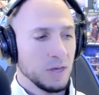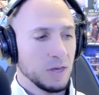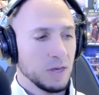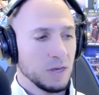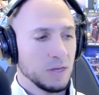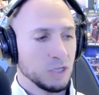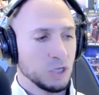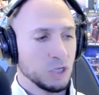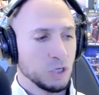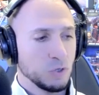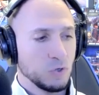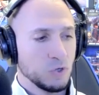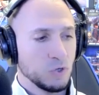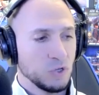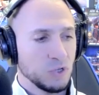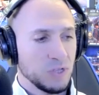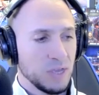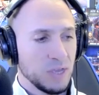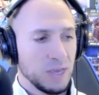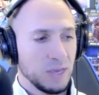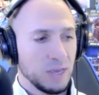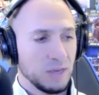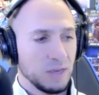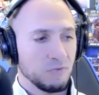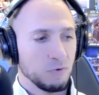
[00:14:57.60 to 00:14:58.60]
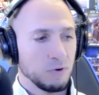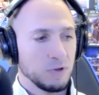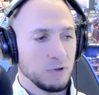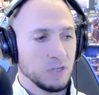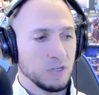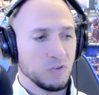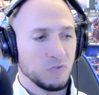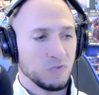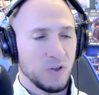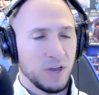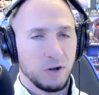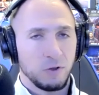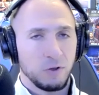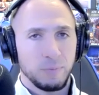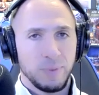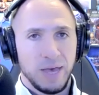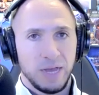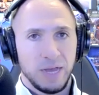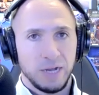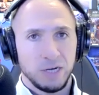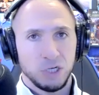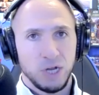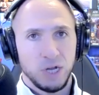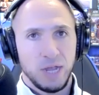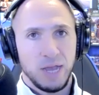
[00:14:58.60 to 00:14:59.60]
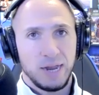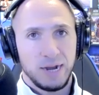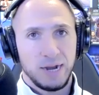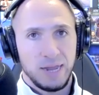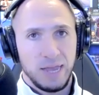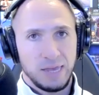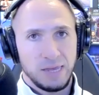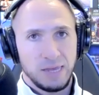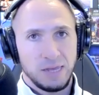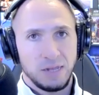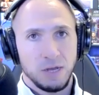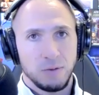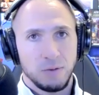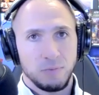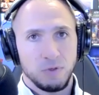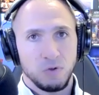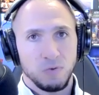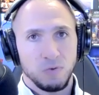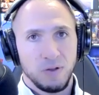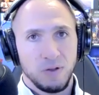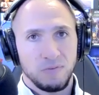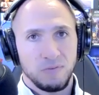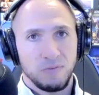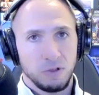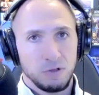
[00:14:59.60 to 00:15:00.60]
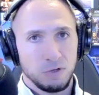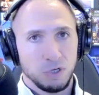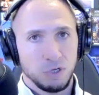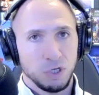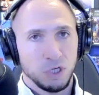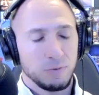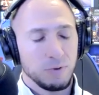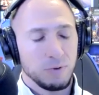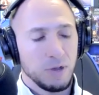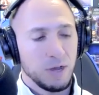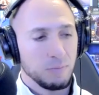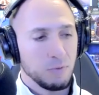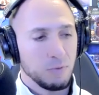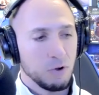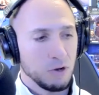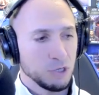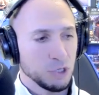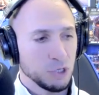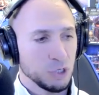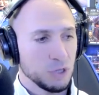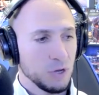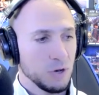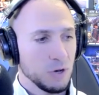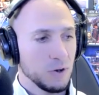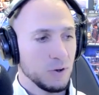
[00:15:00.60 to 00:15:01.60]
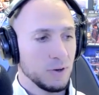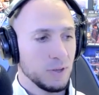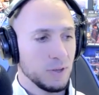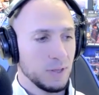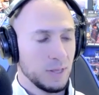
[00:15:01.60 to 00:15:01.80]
to Sting for his final match at AEW Revolution on March 3rd.